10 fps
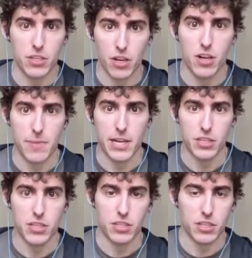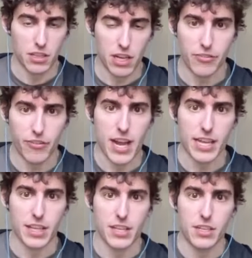start by just
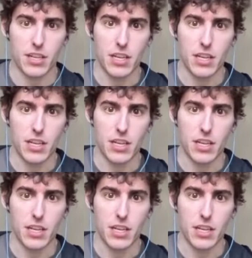clarifying that